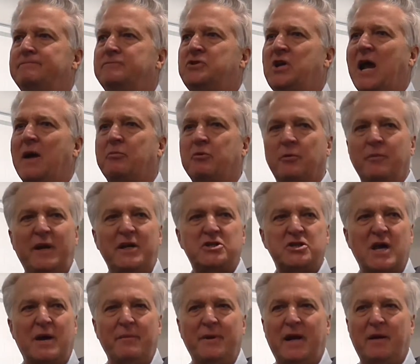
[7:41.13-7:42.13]
chapter
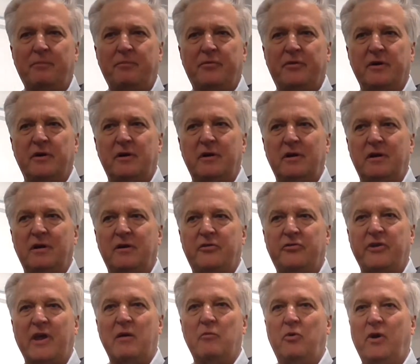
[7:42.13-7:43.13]
meet's coming up the
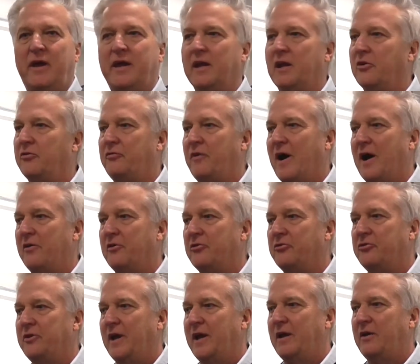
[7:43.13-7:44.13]
same weekend as
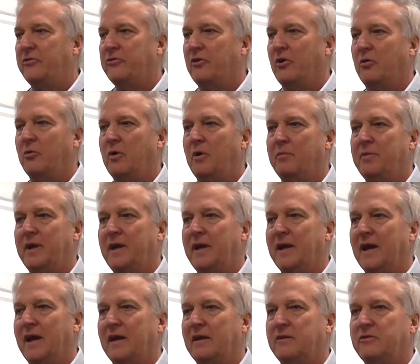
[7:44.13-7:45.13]
Father's Day, so we'll
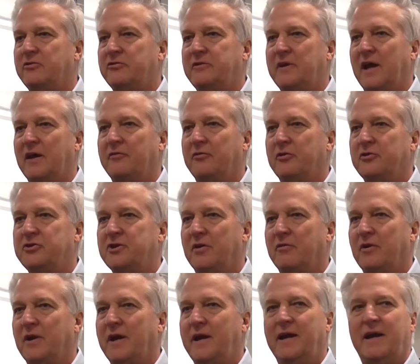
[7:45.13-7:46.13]
be at Stanford
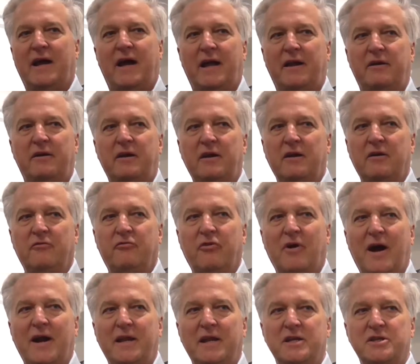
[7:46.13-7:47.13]
Chevrolet on
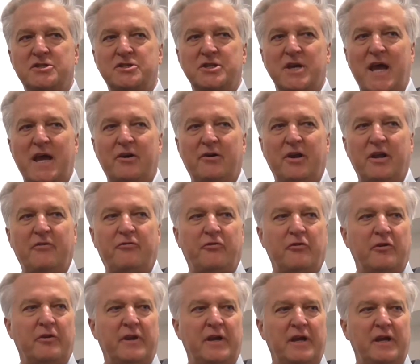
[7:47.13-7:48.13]
Friday and Saturday
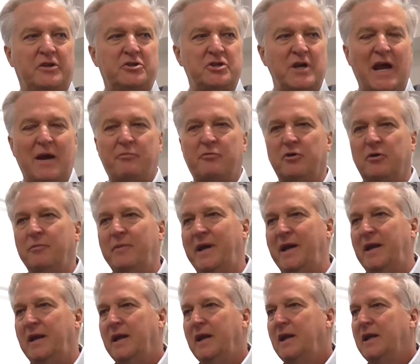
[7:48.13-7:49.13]
for the chapter
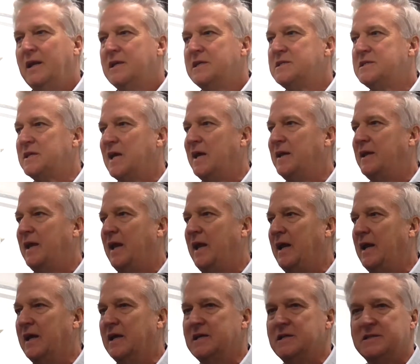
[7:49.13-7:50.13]
meet.
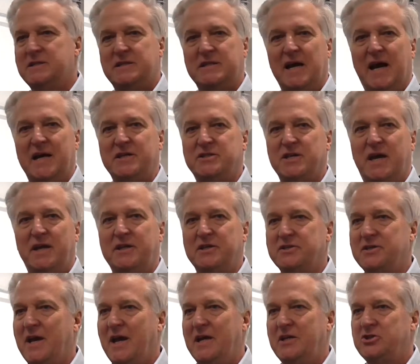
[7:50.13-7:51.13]
Sunday is the Eyes on
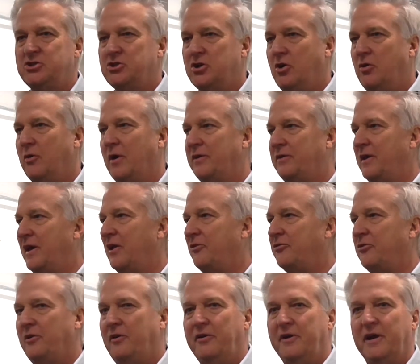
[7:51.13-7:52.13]
Design show at the
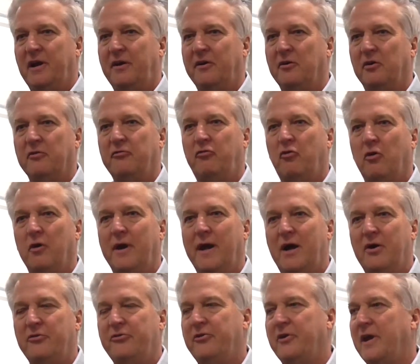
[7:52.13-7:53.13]
Edsel and Eleanor Ford
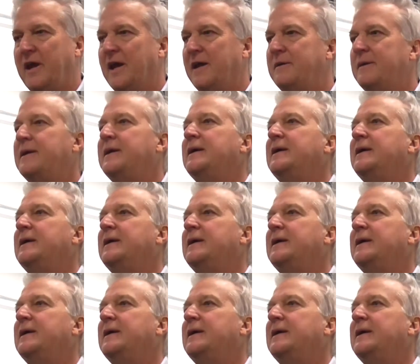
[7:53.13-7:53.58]
House again.